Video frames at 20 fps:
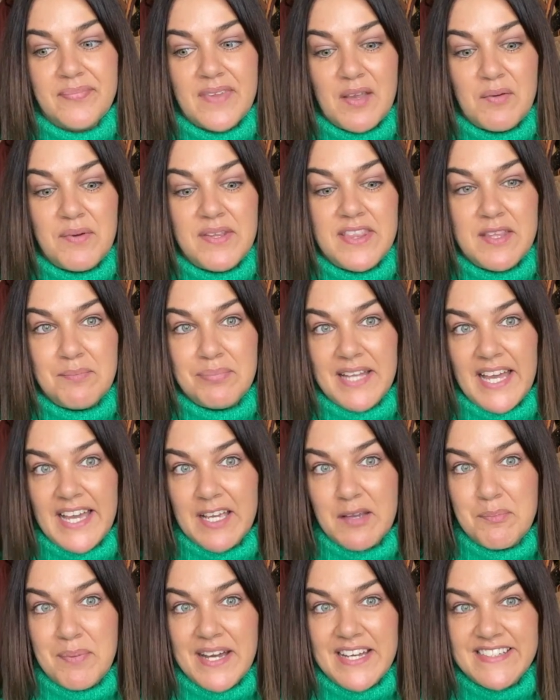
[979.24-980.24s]
with the
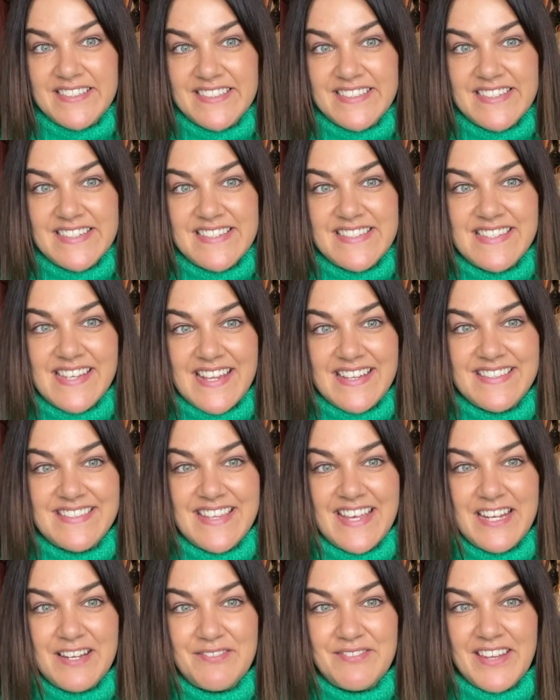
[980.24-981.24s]
black buttons
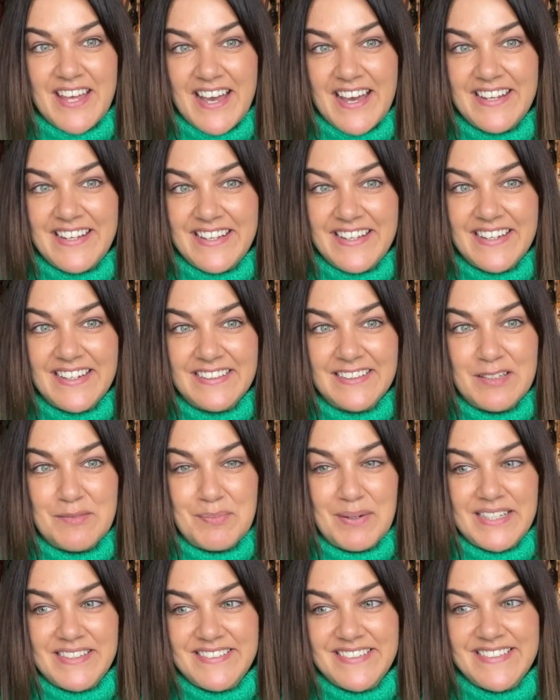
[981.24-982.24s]
instead of the honey coloured
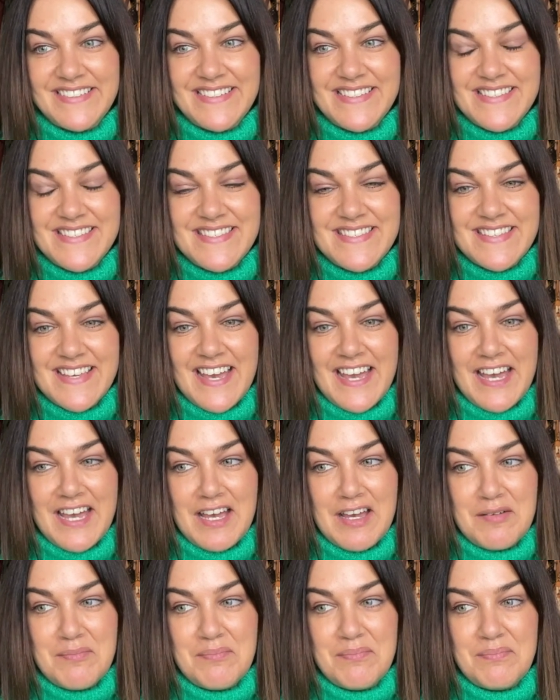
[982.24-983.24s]
buttons,
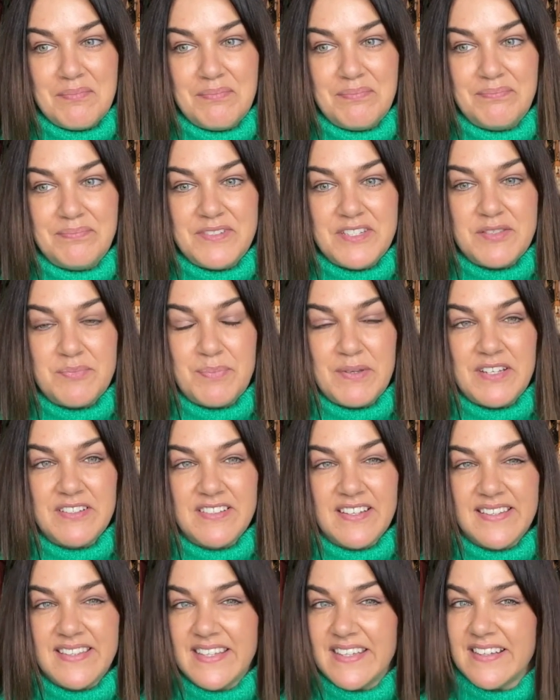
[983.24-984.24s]
just because
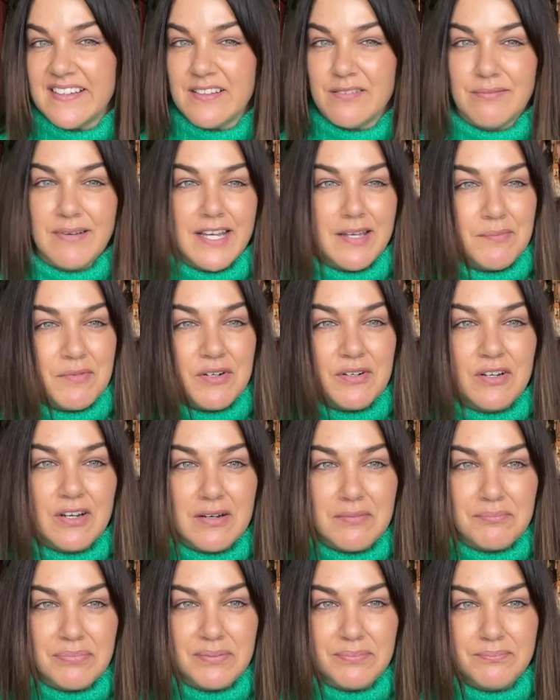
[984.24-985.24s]
I think it's way more
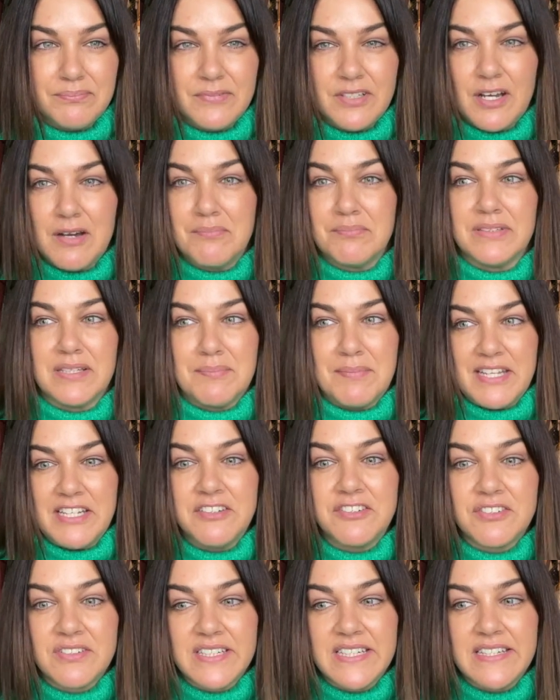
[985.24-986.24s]

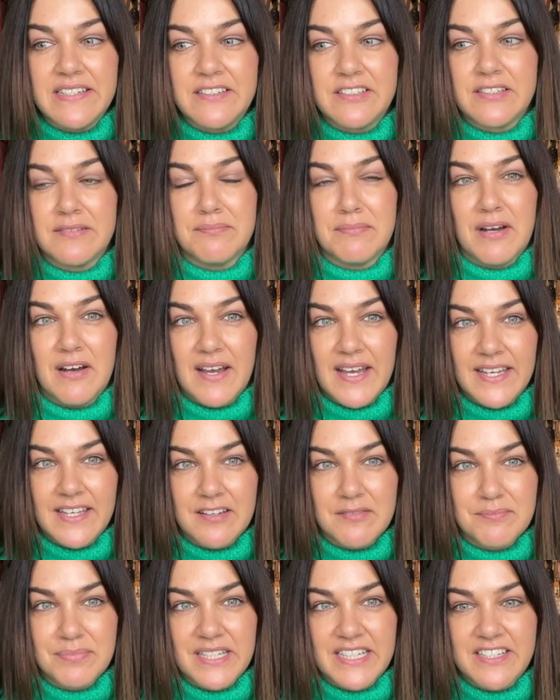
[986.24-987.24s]
complementary to my
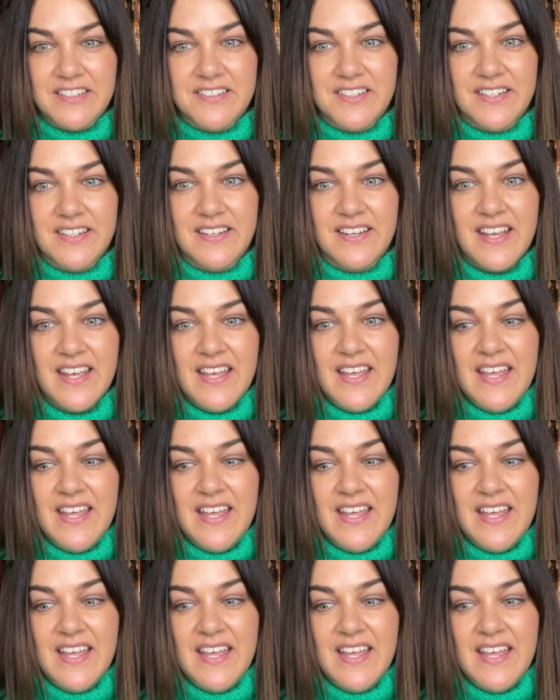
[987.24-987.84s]
complexion.